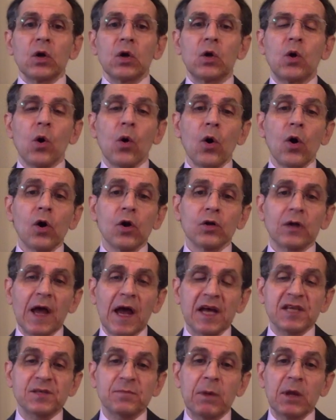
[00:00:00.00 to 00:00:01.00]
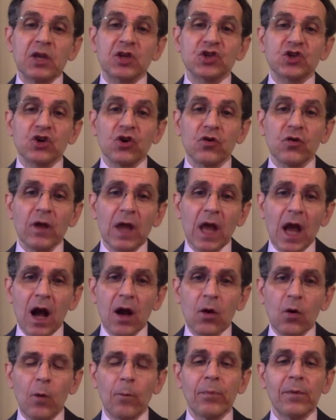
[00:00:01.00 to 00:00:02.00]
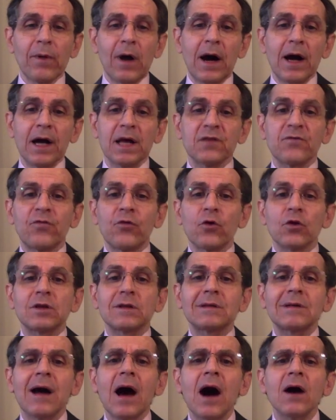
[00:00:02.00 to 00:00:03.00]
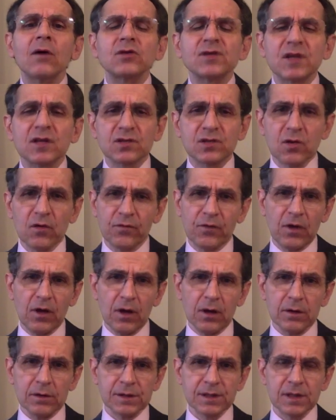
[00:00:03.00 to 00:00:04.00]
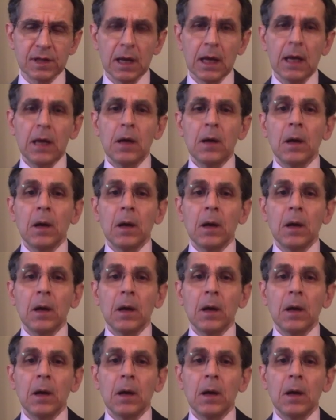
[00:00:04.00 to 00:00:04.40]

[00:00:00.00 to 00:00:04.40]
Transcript: Gold has been Sharia compliant for thousands of years.